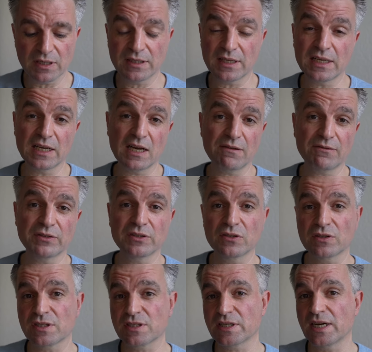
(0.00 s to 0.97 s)
And then you have on the
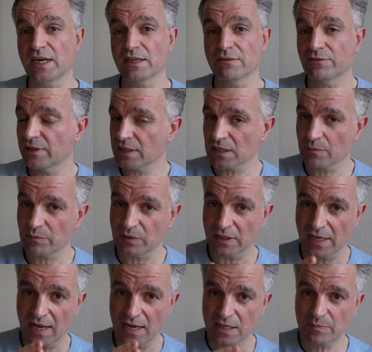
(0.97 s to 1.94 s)
other side, for example,
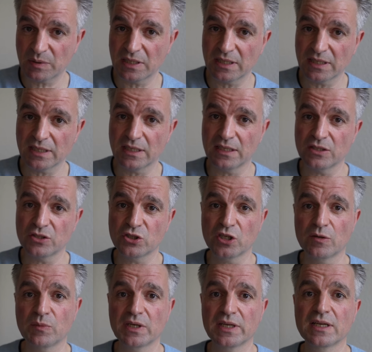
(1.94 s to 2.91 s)
the SPD in
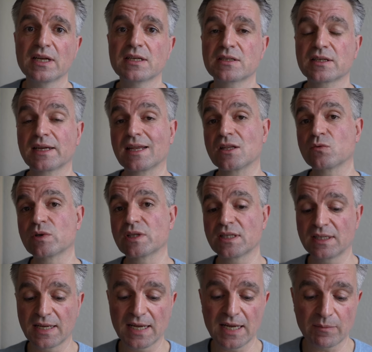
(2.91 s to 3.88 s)
Germany, together with
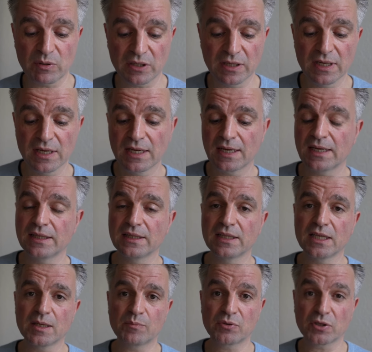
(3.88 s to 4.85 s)
Labour, in
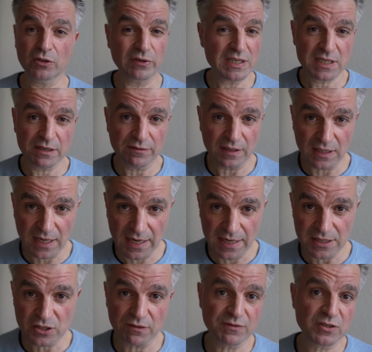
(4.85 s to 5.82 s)
the Progressive
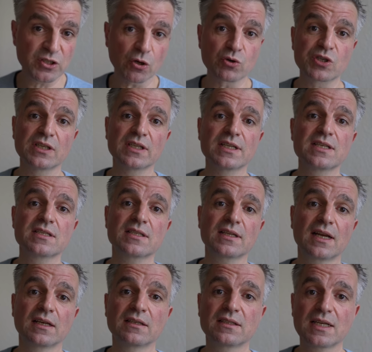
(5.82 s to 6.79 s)
Alliance of Socialists
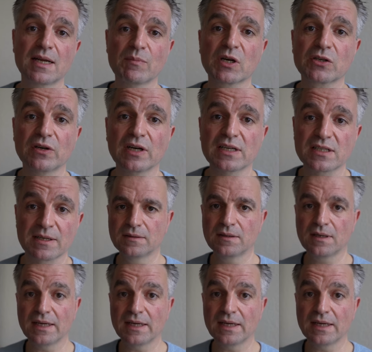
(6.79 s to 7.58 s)
and Democrats.